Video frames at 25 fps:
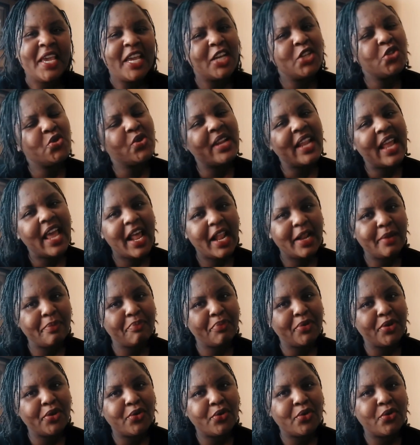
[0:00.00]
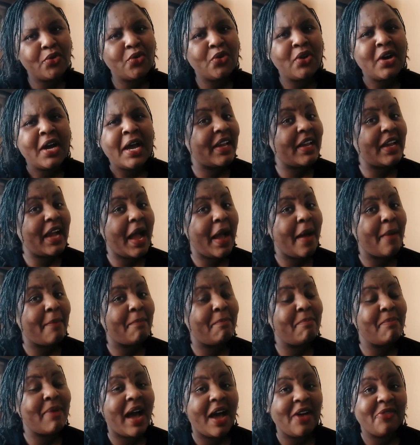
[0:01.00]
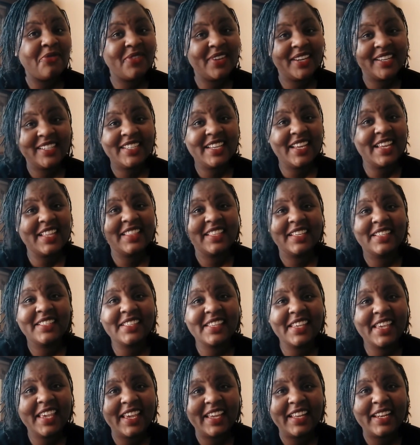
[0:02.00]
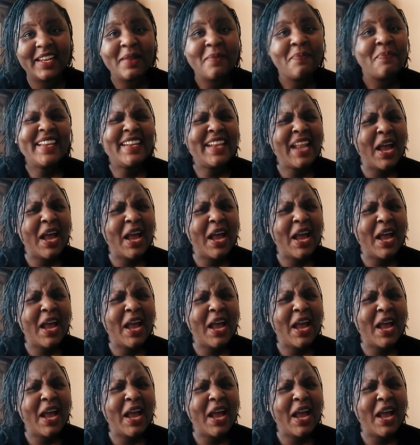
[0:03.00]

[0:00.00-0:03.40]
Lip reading: It will help you become perfect in the skill.